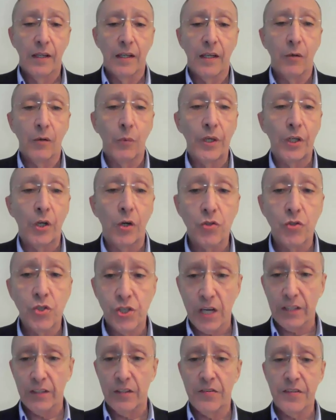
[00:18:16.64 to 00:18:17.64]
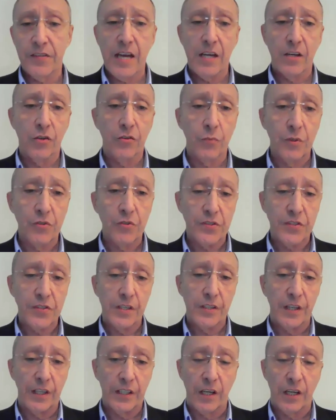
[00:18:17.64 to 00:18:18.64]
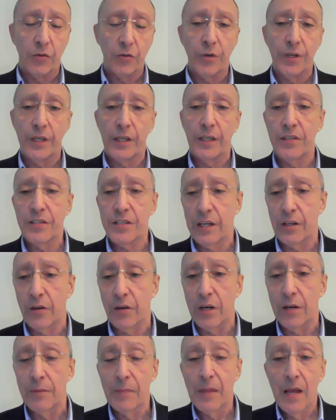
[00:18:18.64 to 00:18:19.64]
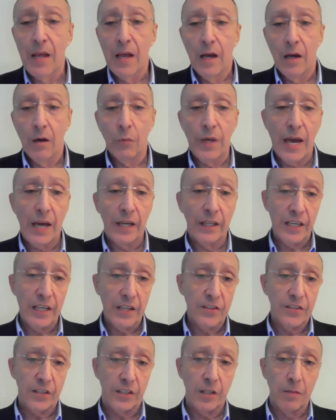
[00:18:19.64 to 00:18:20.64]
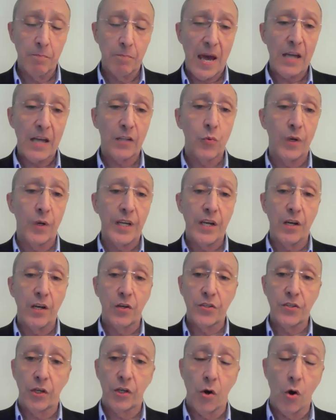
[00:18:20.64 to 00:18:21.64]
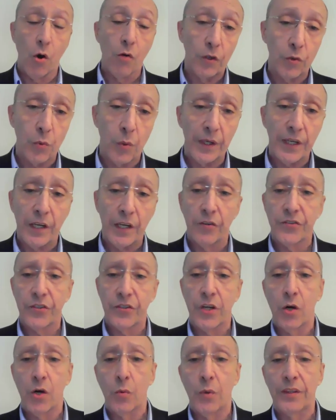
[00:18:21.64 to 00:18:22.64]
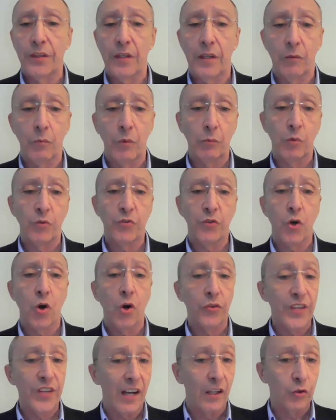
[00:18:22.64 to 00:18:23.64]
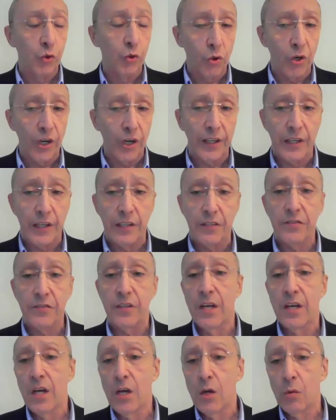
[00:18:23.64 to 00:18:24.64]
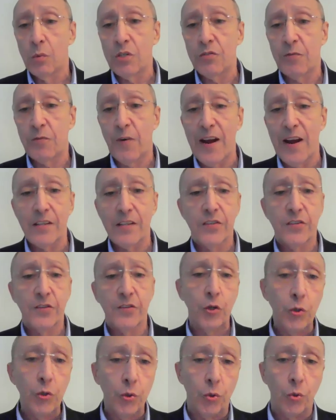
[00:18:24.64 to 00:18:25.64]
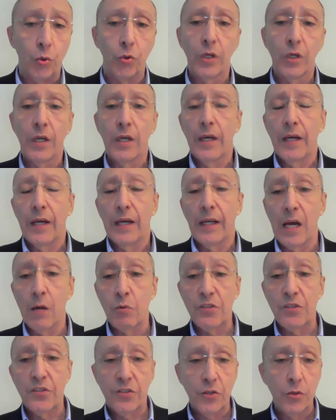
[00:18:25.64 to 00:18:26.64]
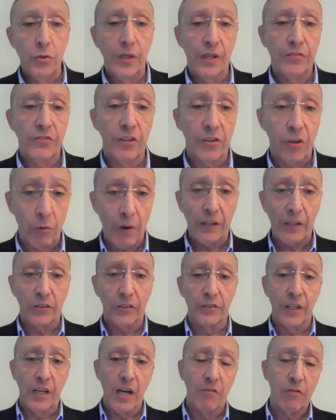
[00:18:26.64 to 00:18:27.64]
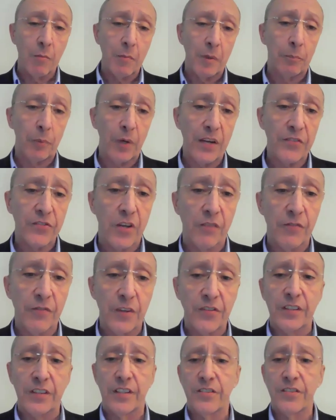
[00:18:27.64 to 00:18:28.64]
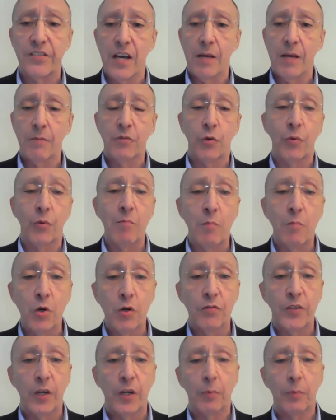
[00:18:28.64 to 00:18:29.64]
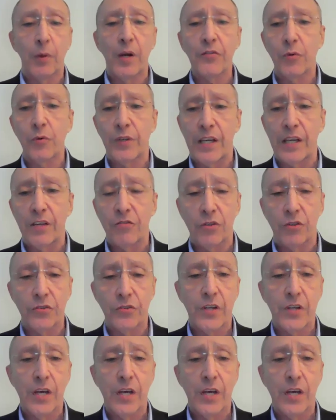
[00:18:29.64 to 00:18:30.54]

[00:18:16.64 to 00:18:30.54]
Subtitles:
We don't check the standards. We just see the country, etc. We had an incident back 20 years ago, over 20 years ago, with what was called the Al-Dura case, which France too, and I was sued as the director of the government press office at the time to remove their press credentials